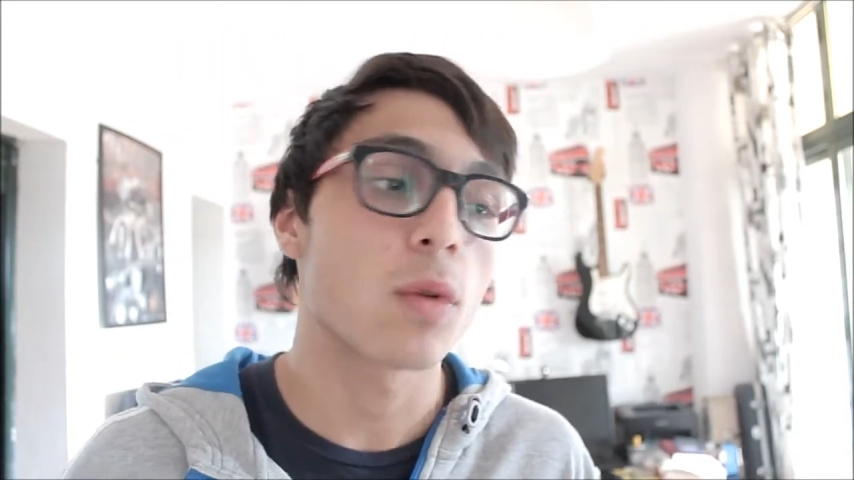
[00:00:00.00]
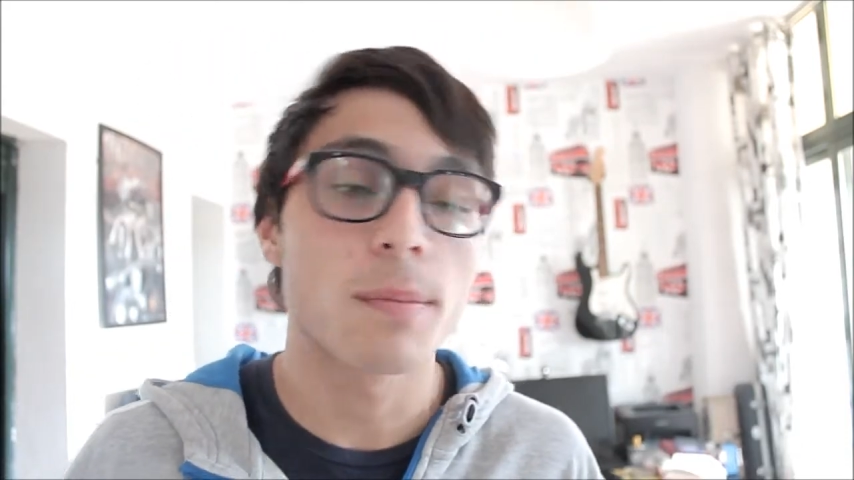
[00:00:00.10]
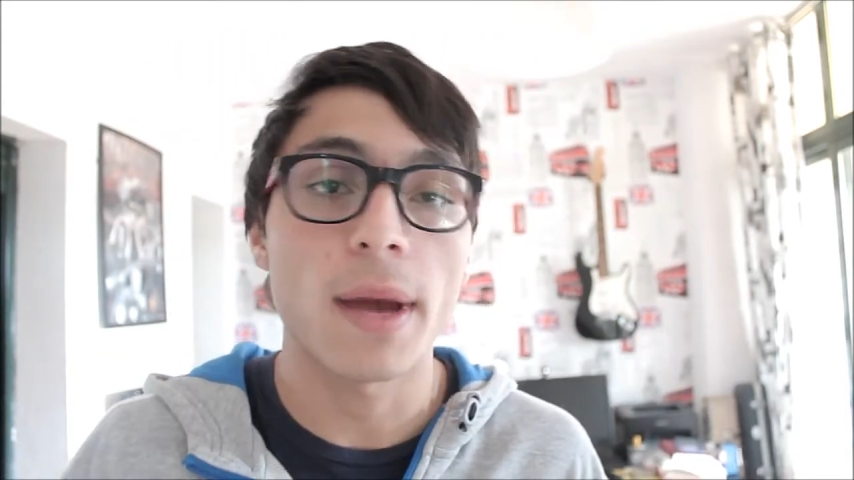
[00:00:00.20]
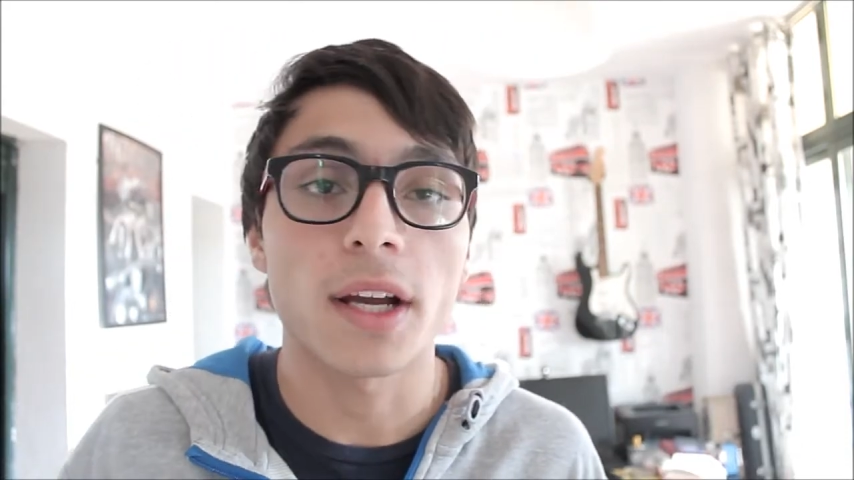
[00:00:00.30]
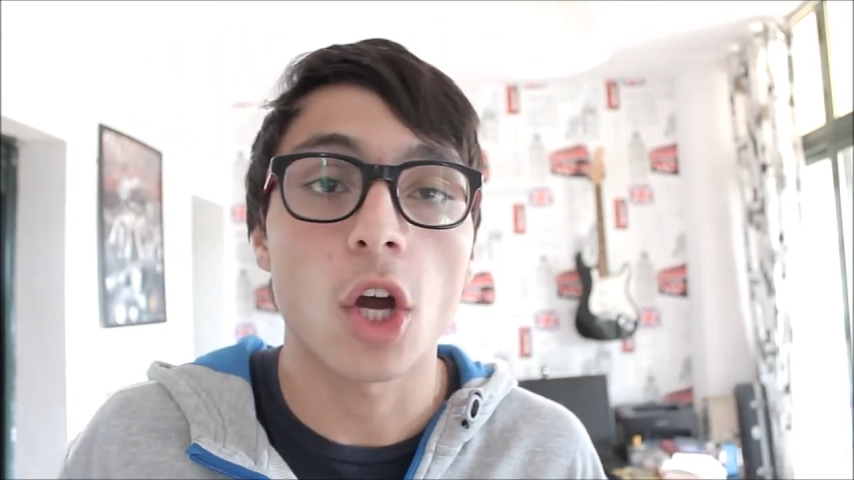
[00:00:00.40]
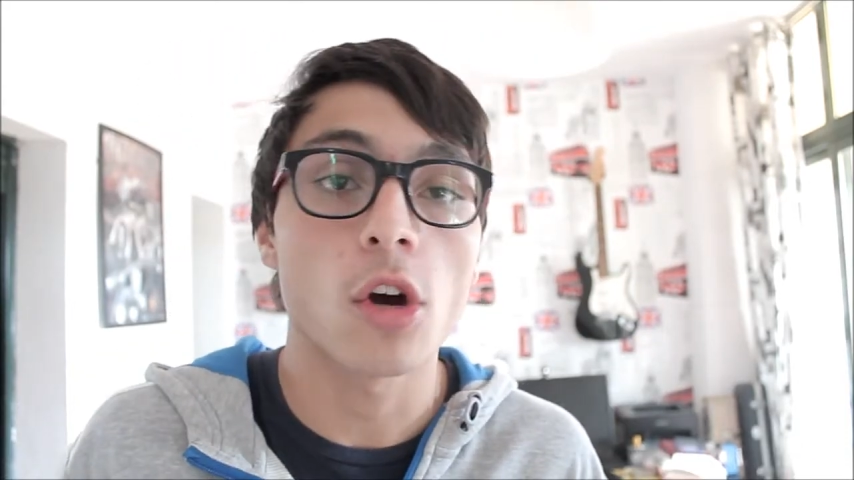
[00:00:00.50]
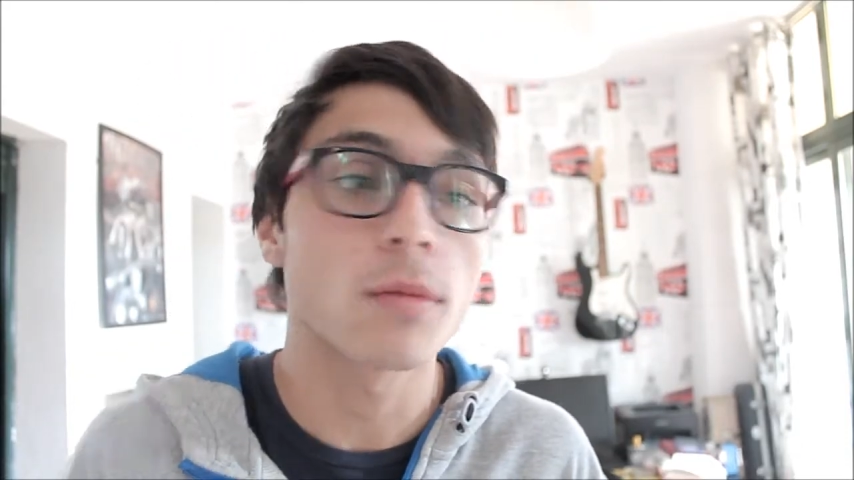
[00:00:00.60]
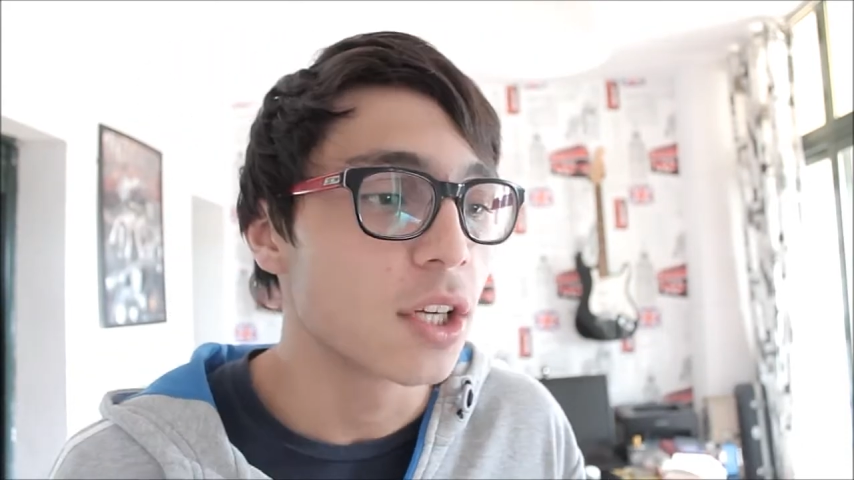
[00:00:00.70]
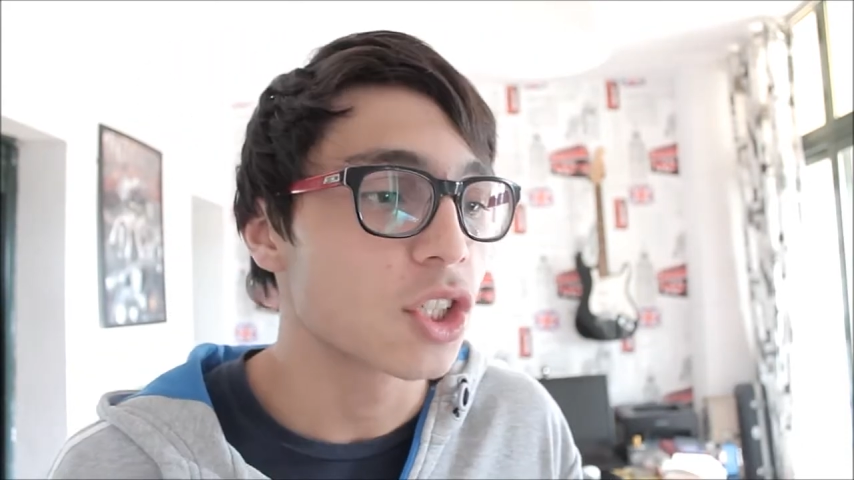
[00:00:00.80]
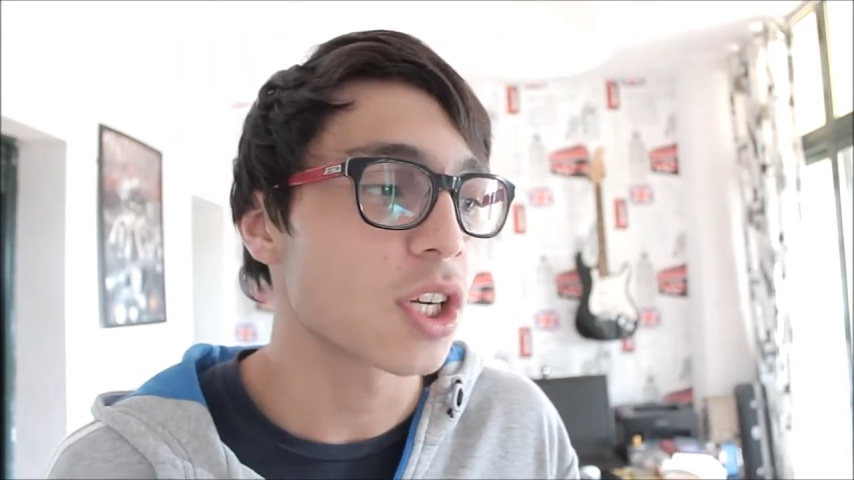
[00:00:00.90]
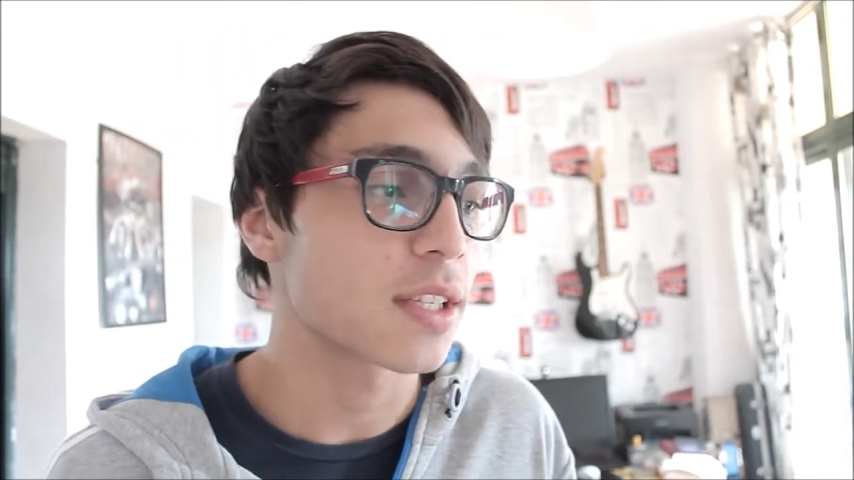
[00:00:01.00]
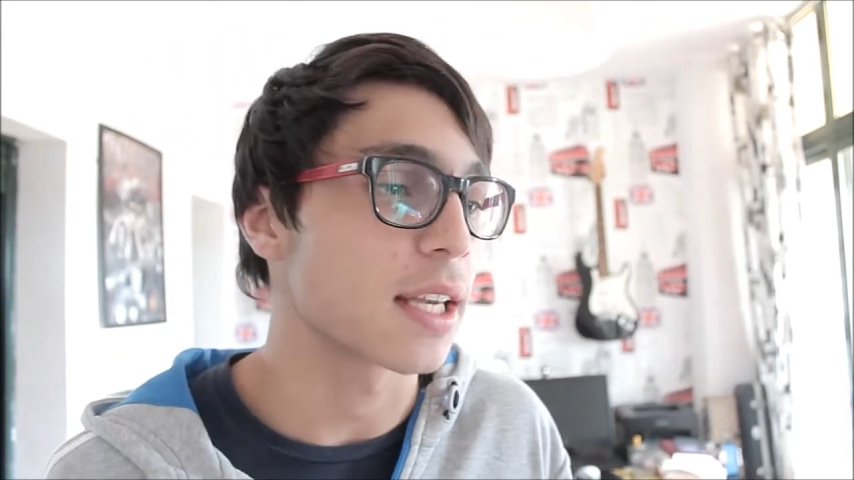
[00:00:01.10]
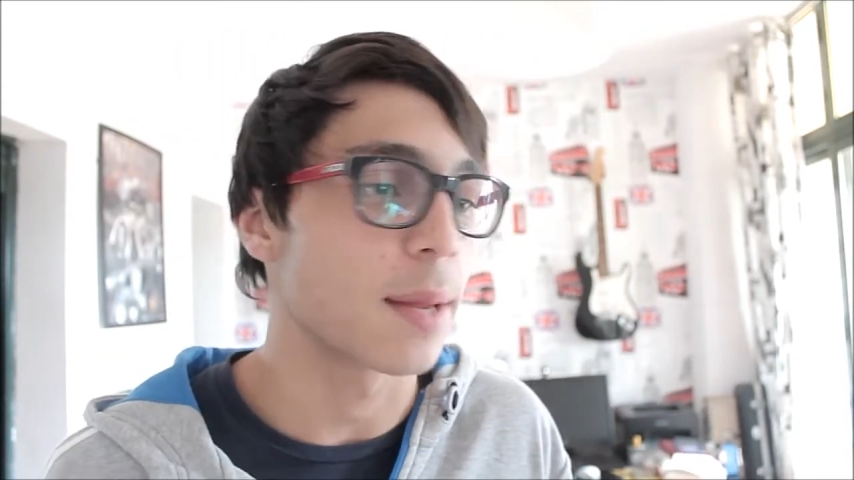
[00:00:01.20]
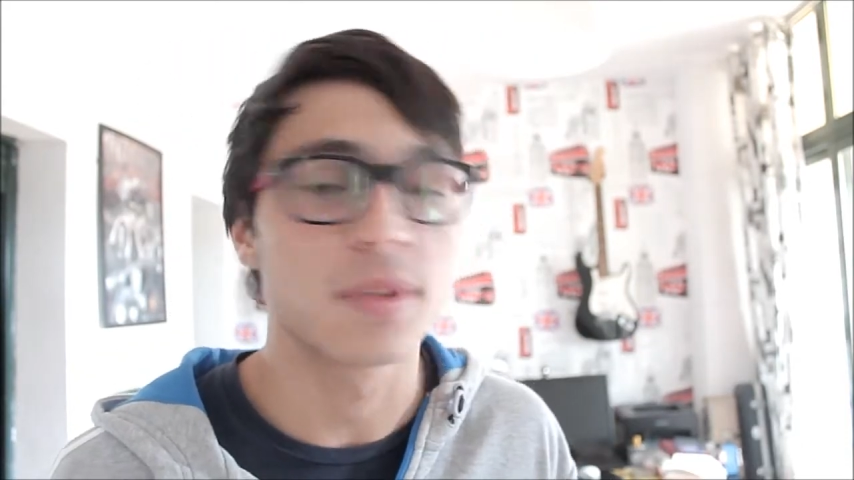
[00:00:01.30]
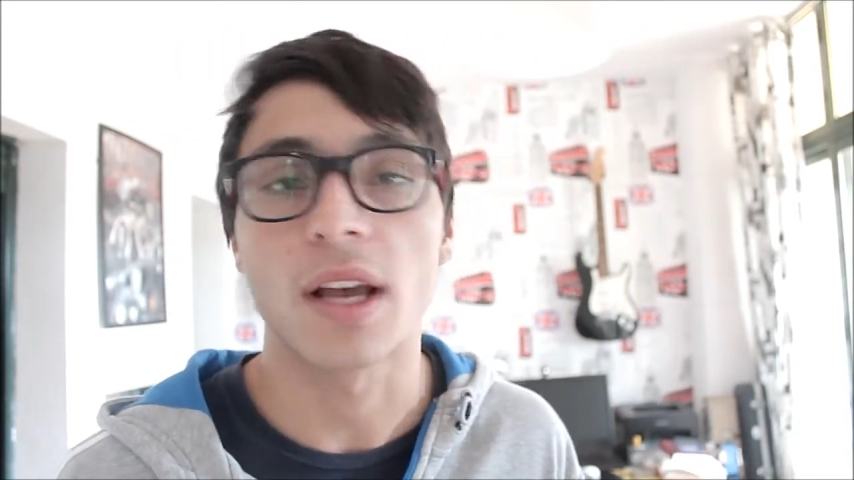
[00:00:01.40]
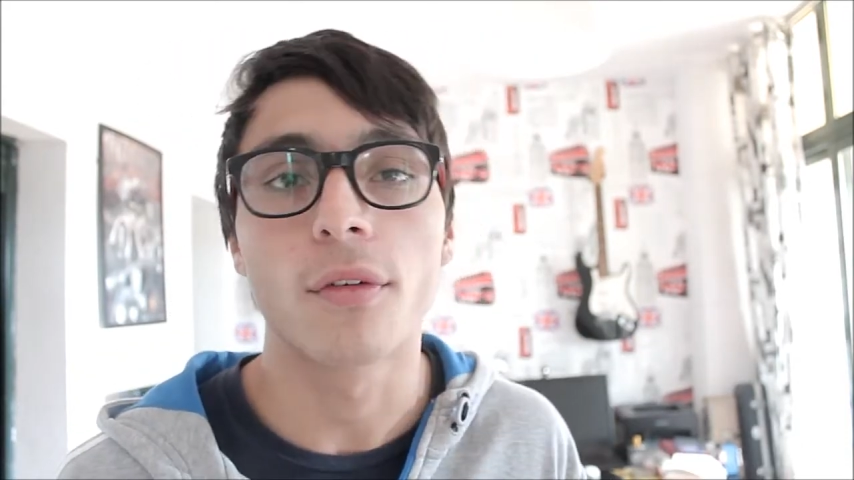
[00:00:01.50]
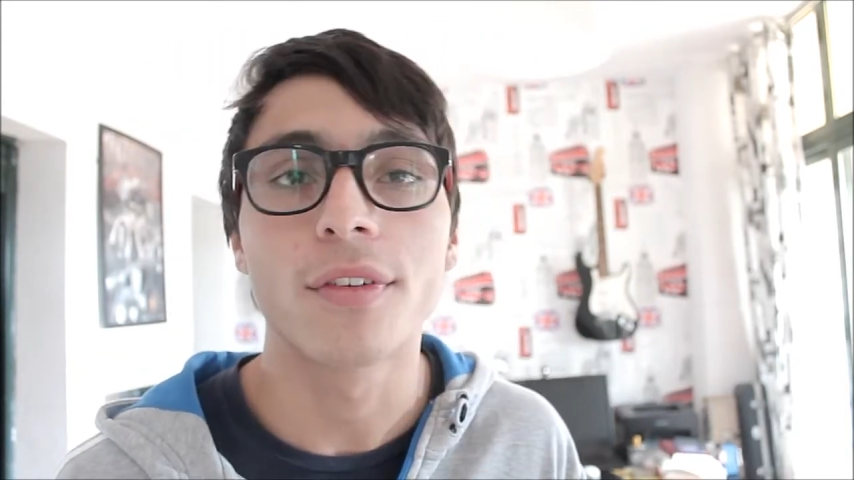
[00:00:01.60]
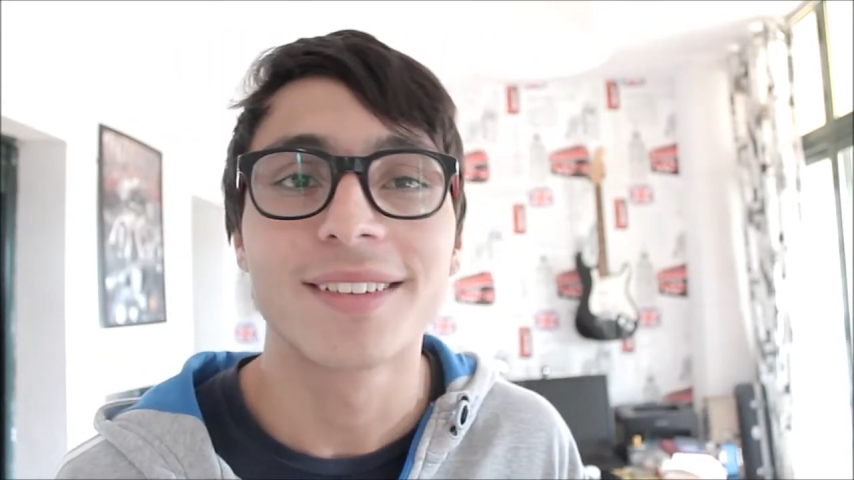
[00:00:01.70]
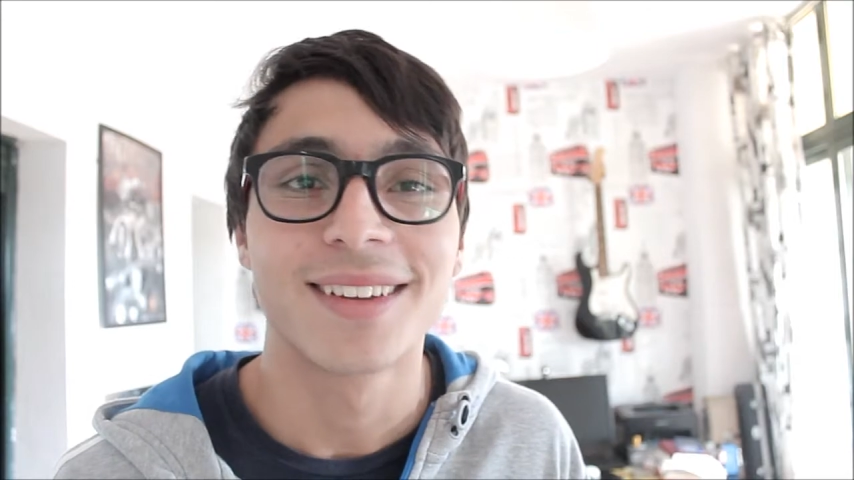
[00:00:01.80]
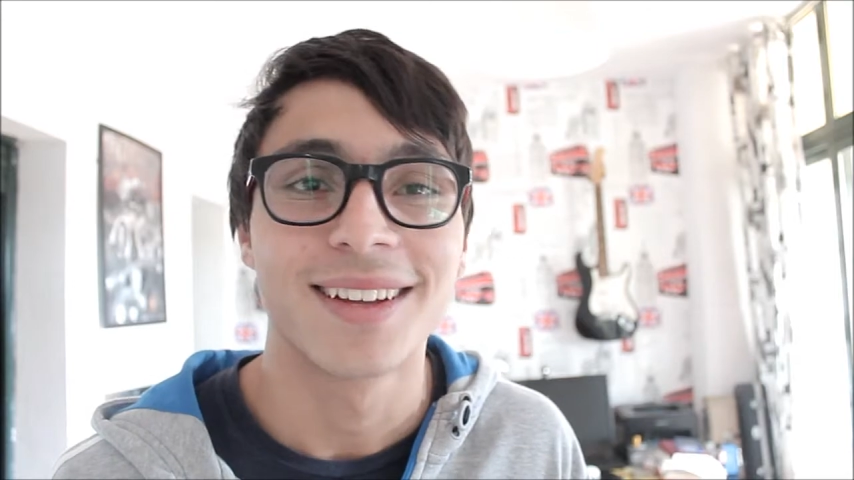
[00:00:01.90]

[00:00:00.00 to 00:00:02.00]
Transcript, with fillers: went back home, shitting himself.